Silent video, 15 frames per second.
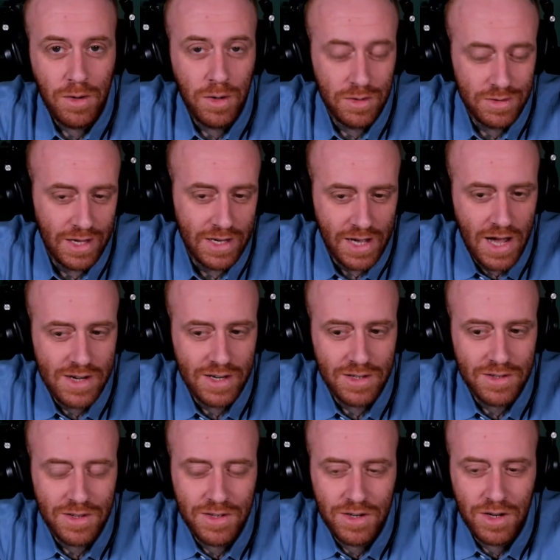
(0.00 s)
like I
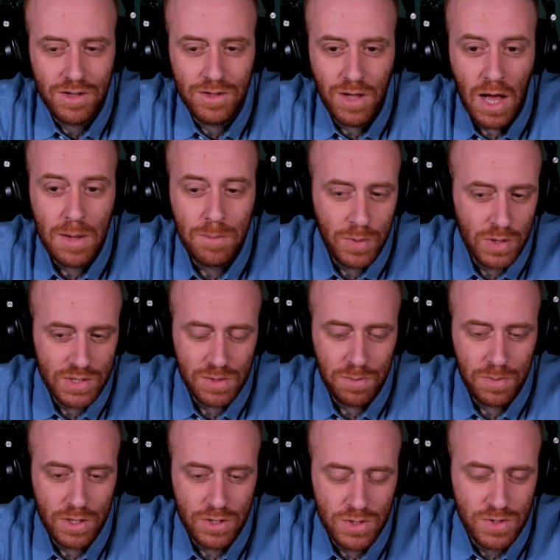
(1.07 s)
did, and I put some
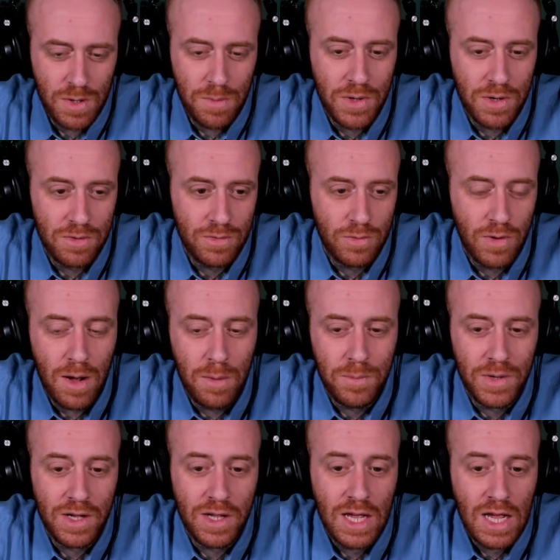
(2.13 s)
pictures up here throughout,
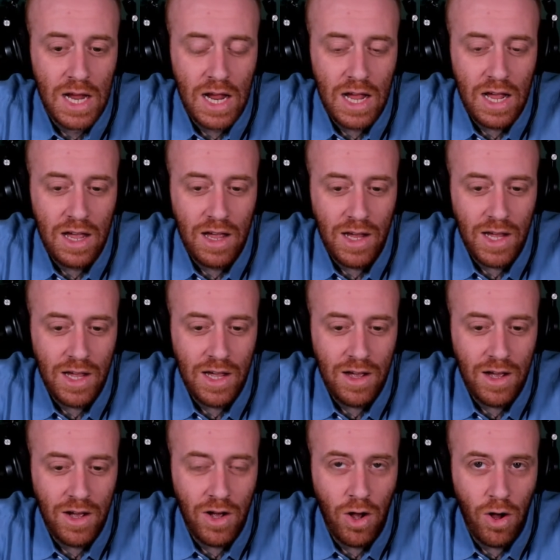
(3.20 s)
but
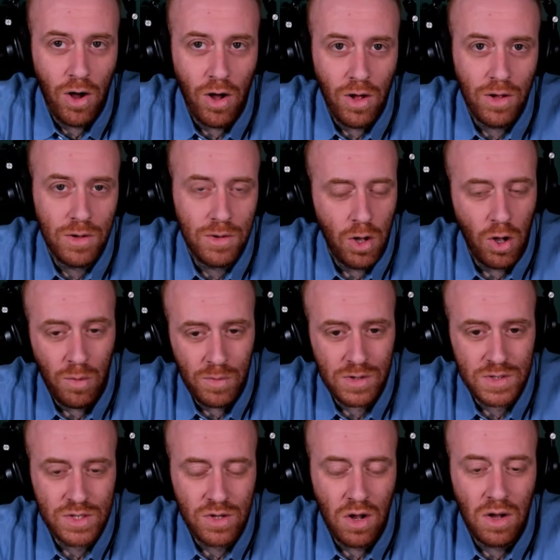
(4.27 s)

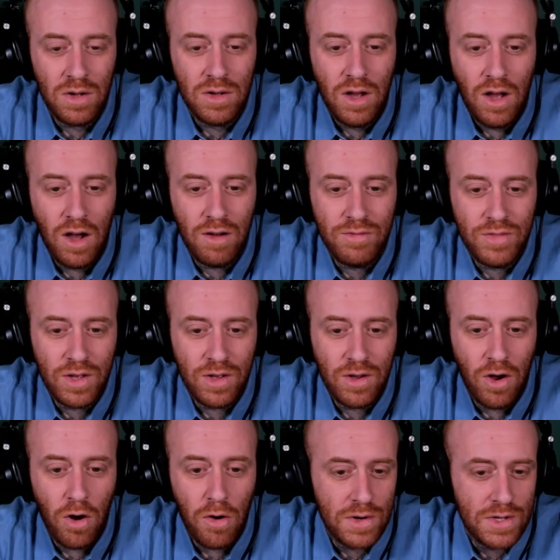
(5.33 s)
almost all of the
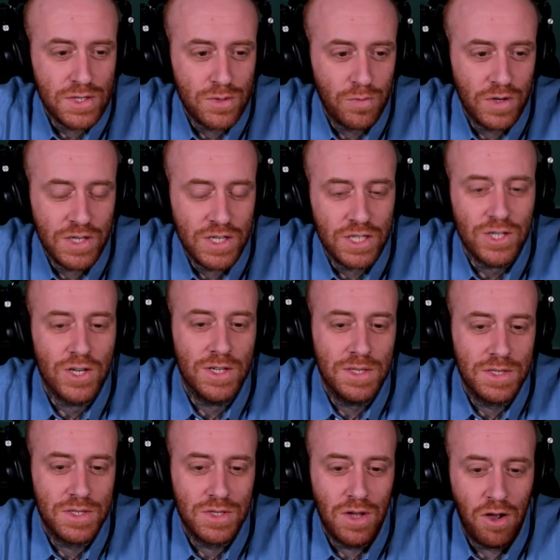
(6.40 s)
artists'
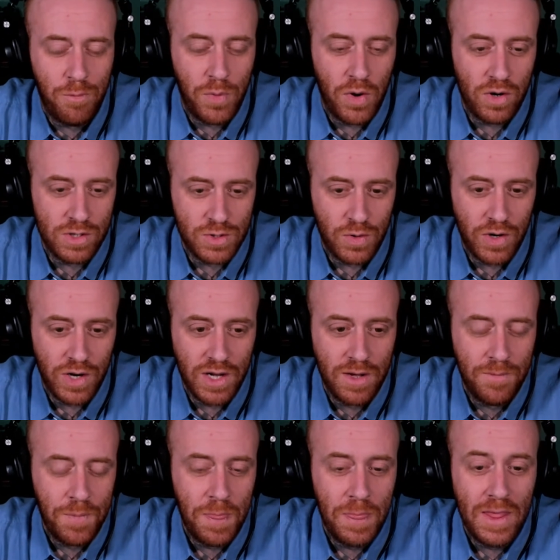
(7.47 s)
renditions of purgatory,
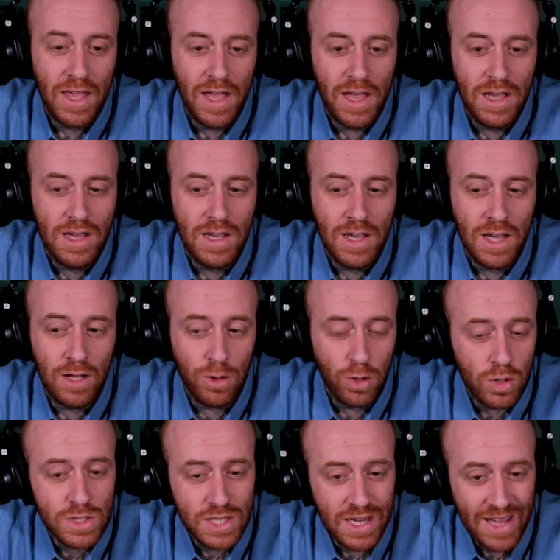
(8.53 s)
it
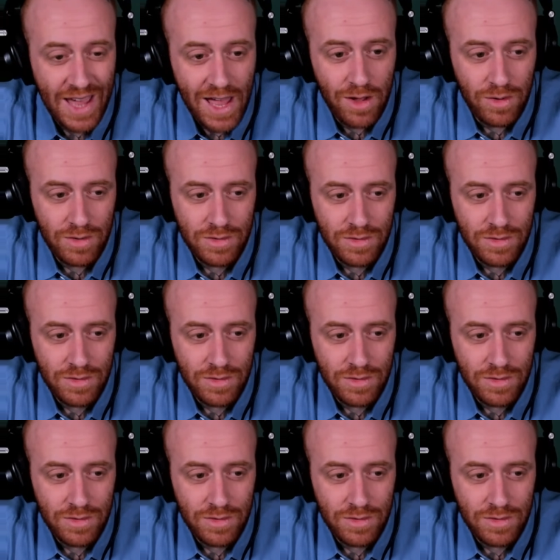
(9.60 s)
looks like hell.